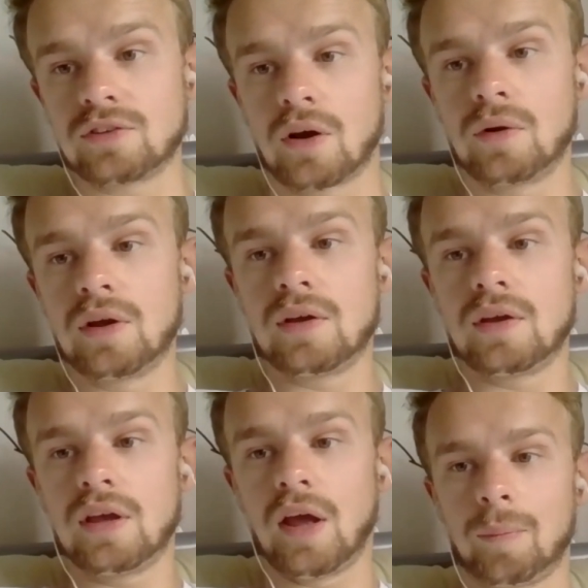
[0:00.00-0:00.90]
So
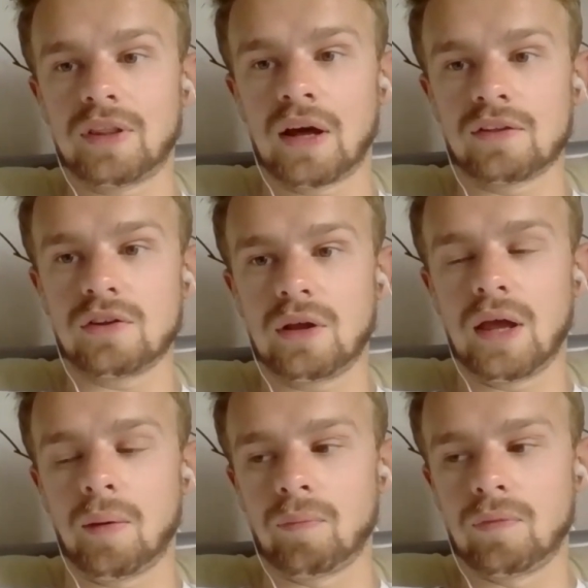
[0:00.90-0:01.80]
it'll be down
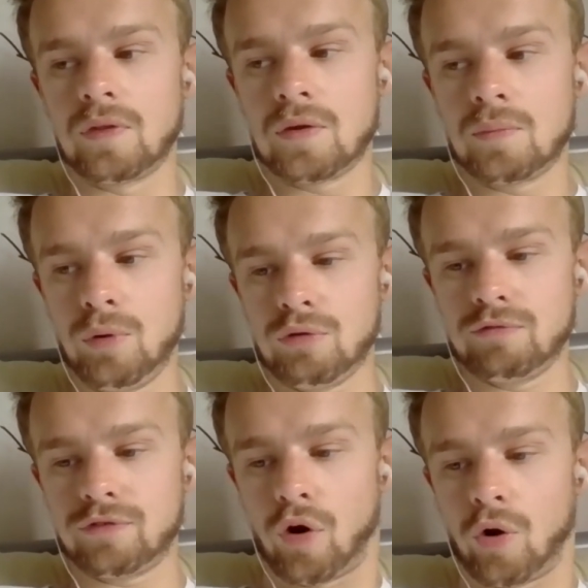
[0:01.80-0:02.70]
to moving
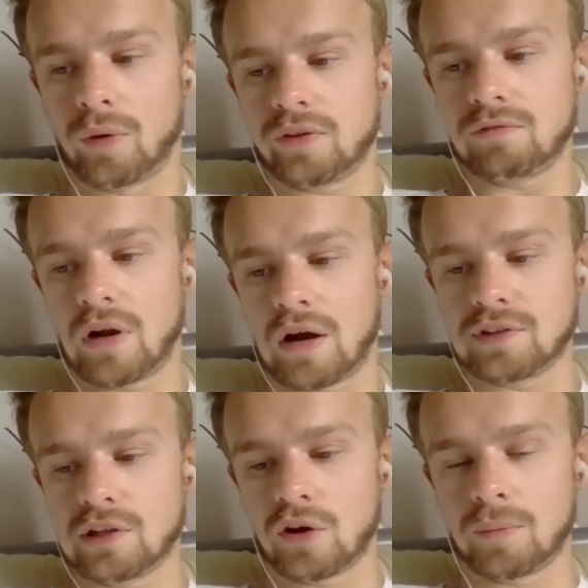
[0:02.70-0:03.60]
forward rather
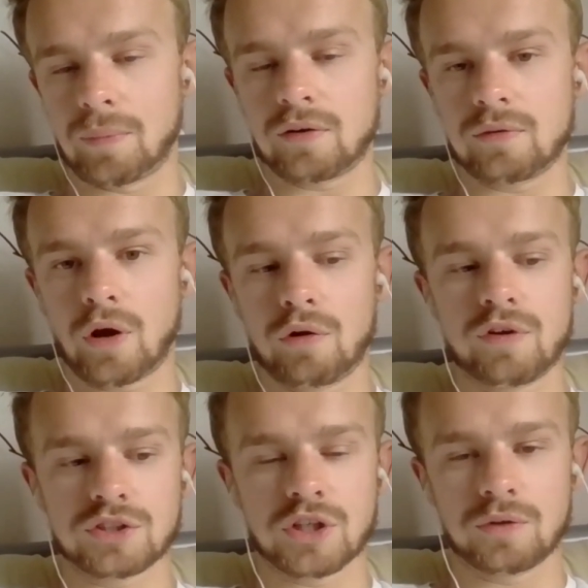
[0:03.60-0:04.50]
than looking back over
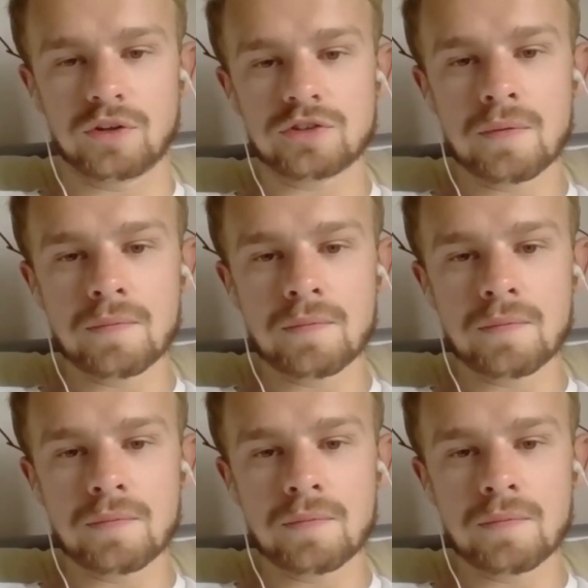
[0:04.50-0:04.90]
our shoulders.